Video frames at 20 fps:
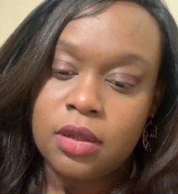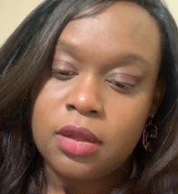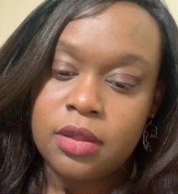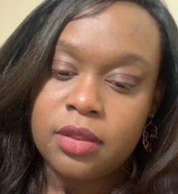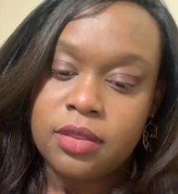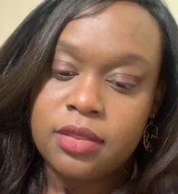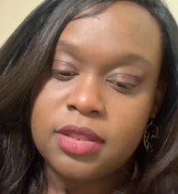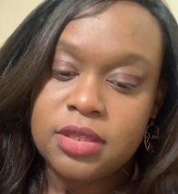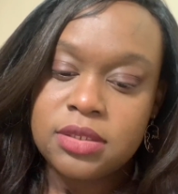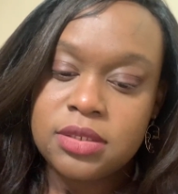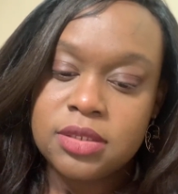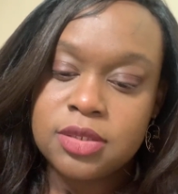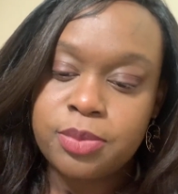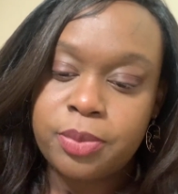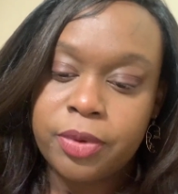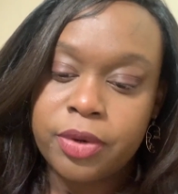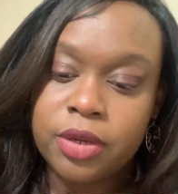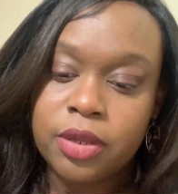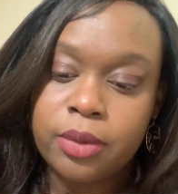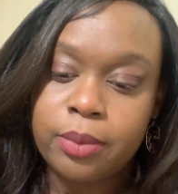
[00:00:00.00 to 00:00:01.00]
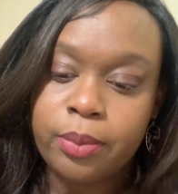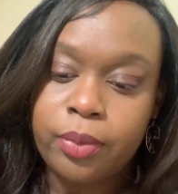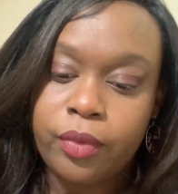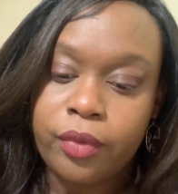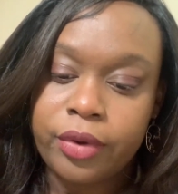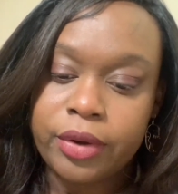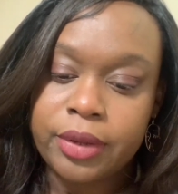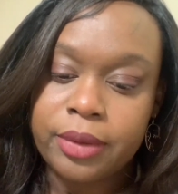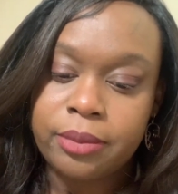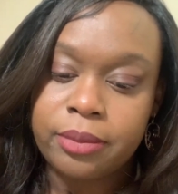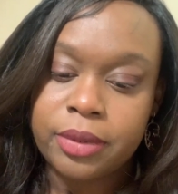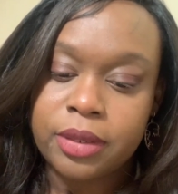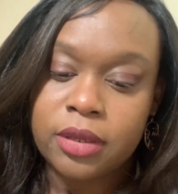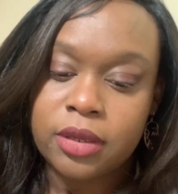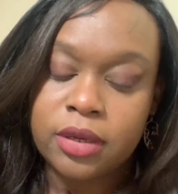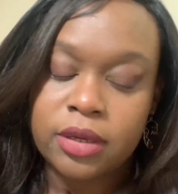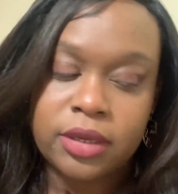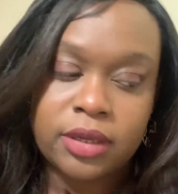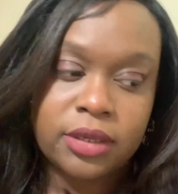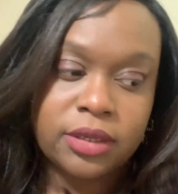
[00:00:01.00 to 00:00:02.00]
this is pretty important,
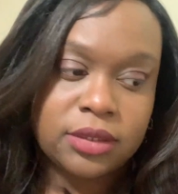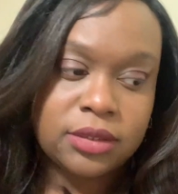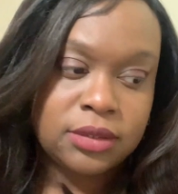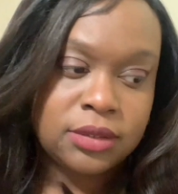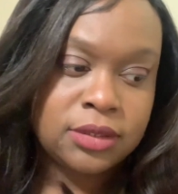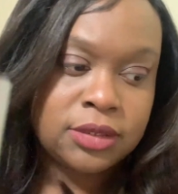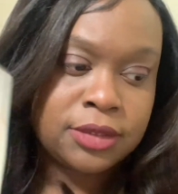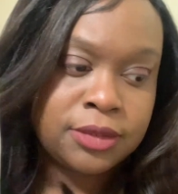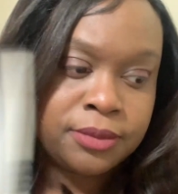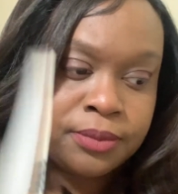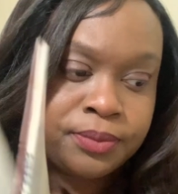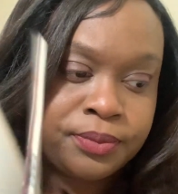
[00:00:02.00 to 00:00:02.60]
because